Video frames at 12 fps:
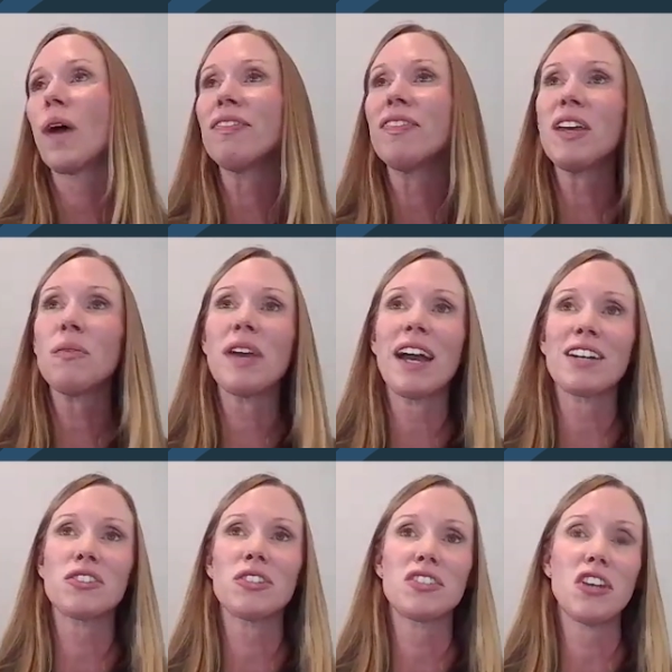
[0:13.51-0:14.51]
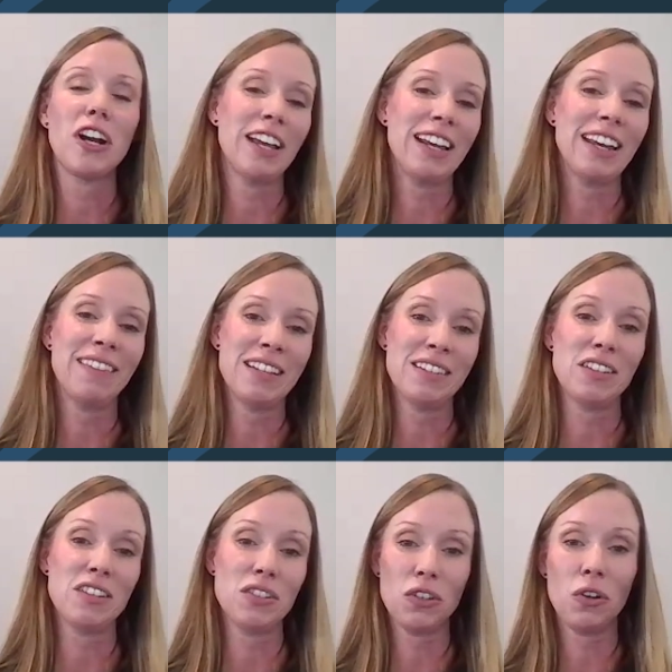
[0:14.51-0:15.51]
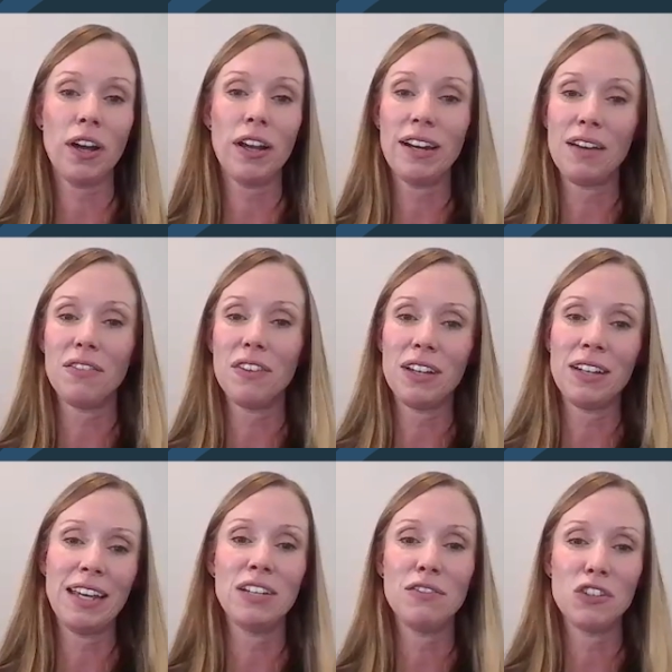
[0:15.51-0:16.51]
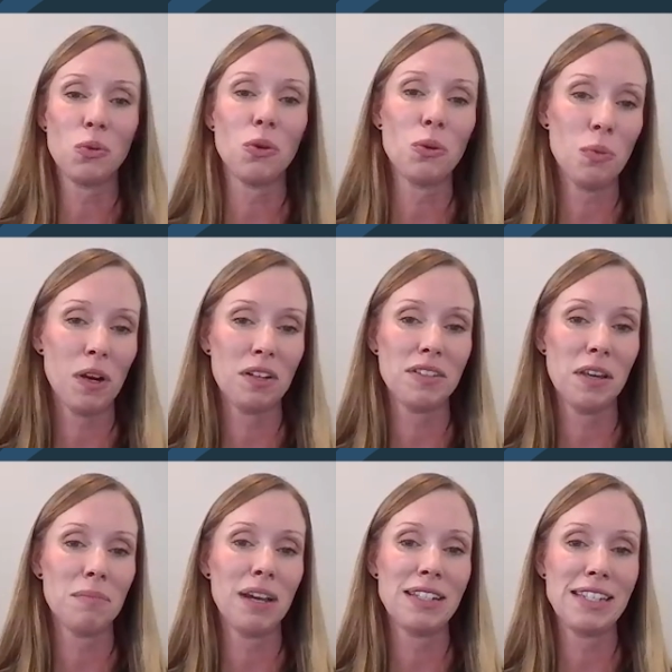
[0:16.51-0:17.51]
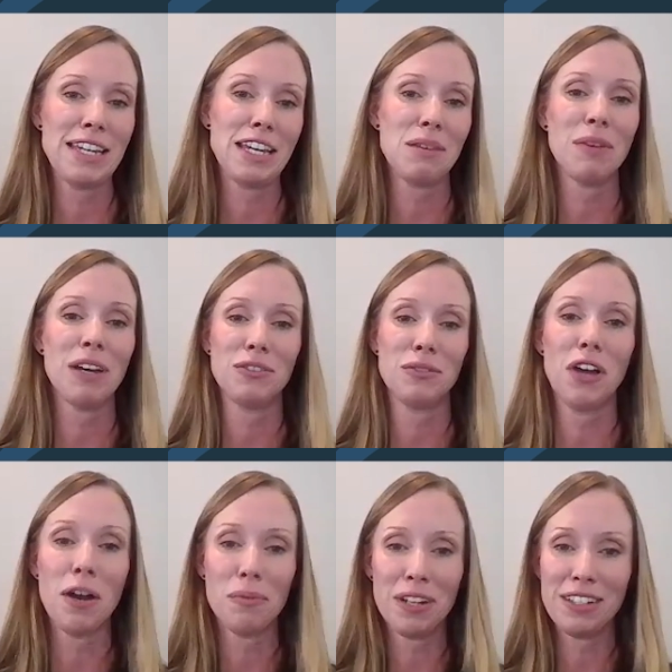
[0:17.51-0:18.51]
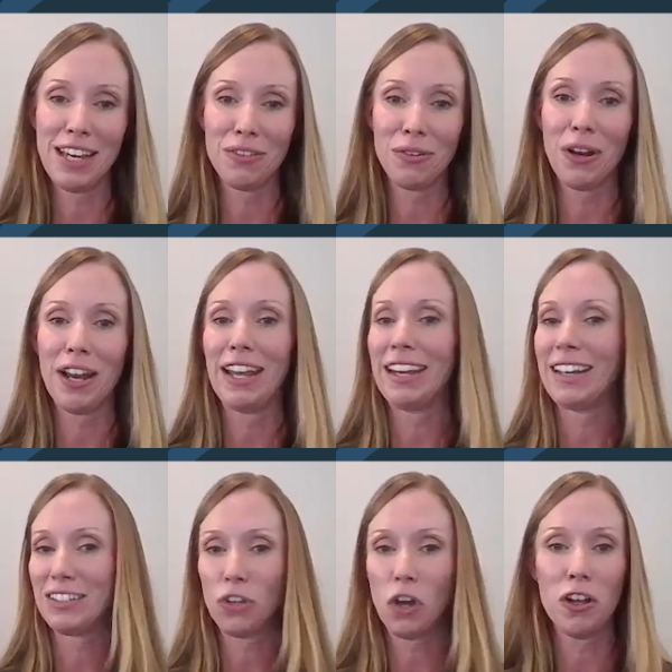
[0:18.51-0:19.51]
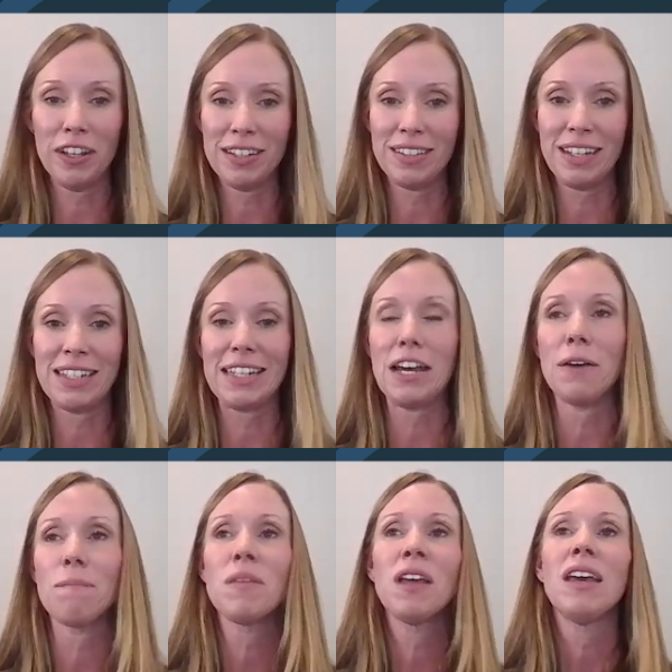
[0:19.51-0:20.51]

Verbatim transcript: One thing we actually started, and this is the credit of an individual who works on my team. I do not want to take the credit. It's all his idea.